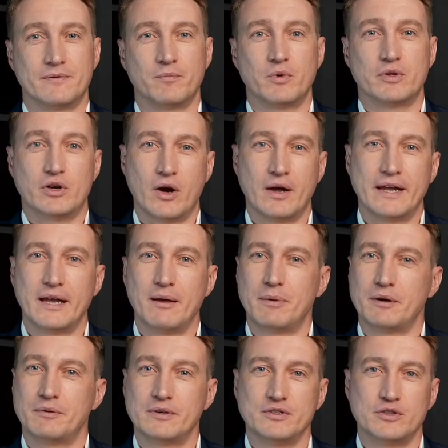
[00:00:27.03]
We're talking
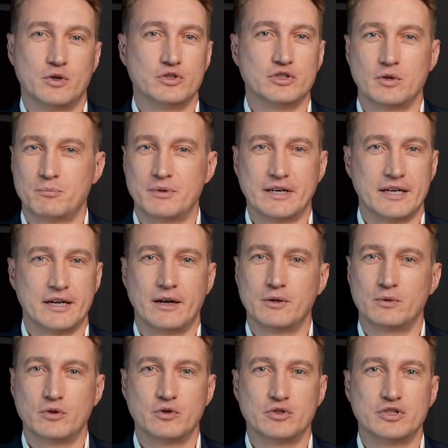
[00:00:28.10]
about the social media
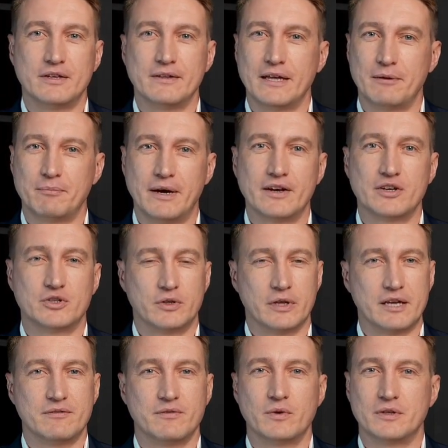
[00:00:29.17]
illusion that makes your
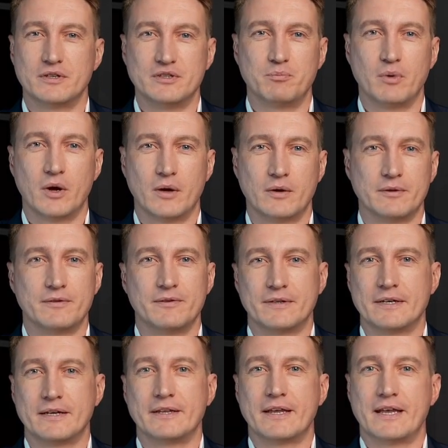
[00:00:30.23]
life look small,
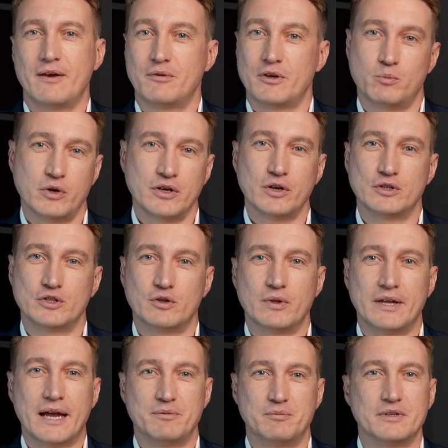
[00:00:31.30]
even when you're
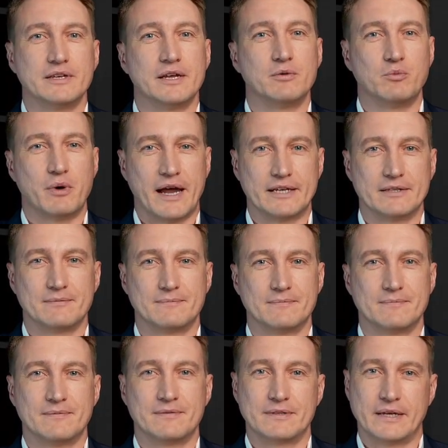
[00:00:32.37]
doing everything right.
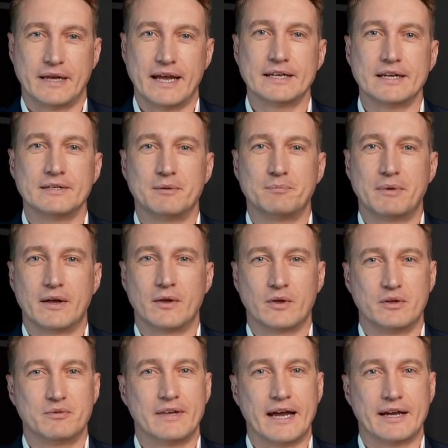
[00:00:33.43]
And in the middle
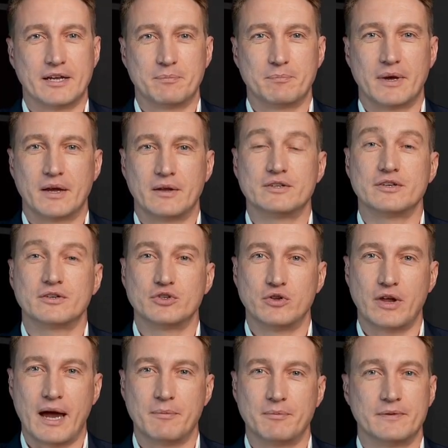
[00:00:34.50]
of that comparison
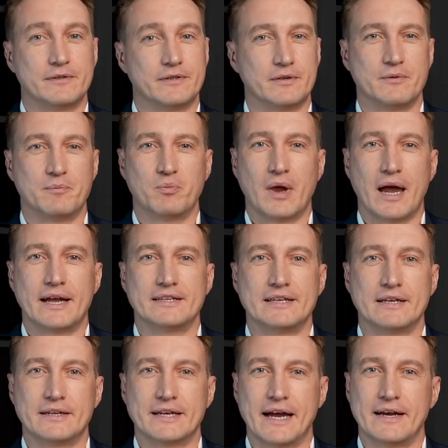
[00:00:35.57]
trap,
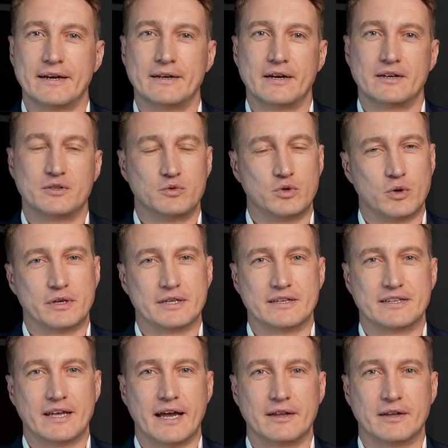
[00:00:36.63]
rising debt is growing
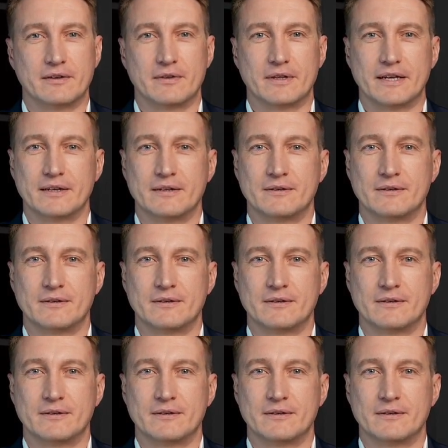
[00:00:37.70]
silently,